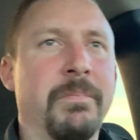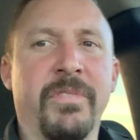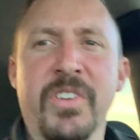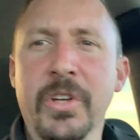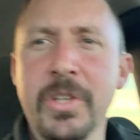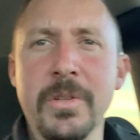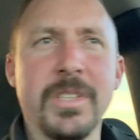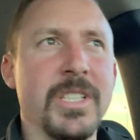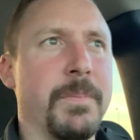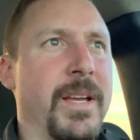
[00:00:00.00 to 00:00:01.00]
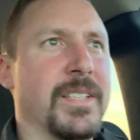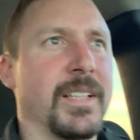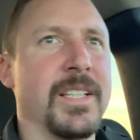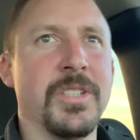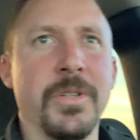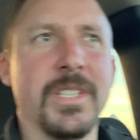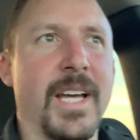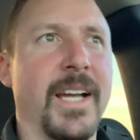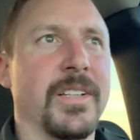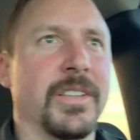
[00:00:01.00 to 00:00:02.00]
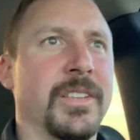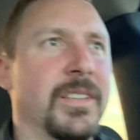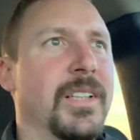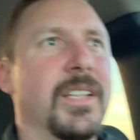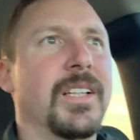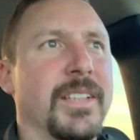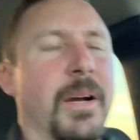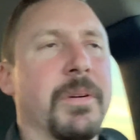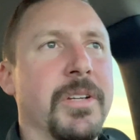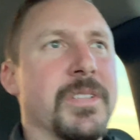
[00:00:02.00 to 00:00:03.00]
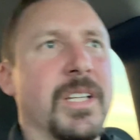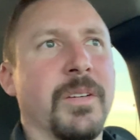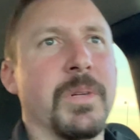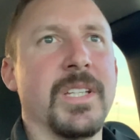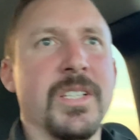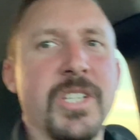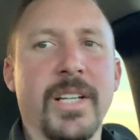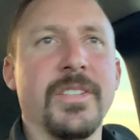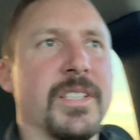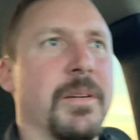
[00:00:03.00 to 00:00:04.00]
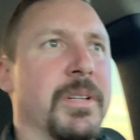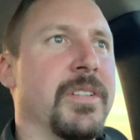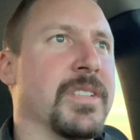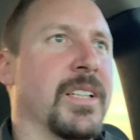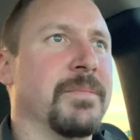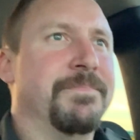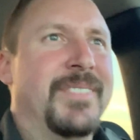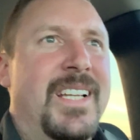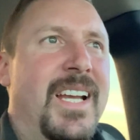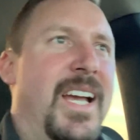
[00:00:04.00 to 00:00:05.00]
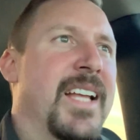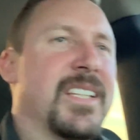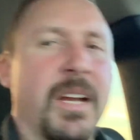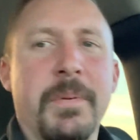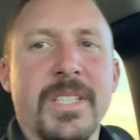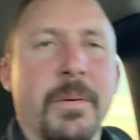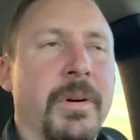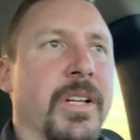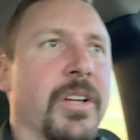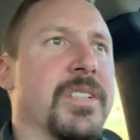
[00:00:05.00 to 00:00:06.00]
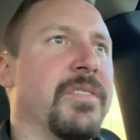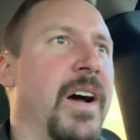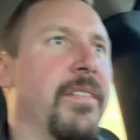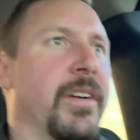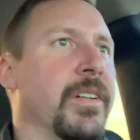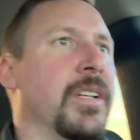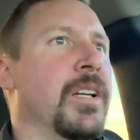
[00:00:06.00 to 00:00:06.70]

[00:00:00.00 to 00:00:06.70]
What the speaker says: fuel usage, basically duty cycle that we're using with the injectors that we're using. It's going to be somewhere close to 500.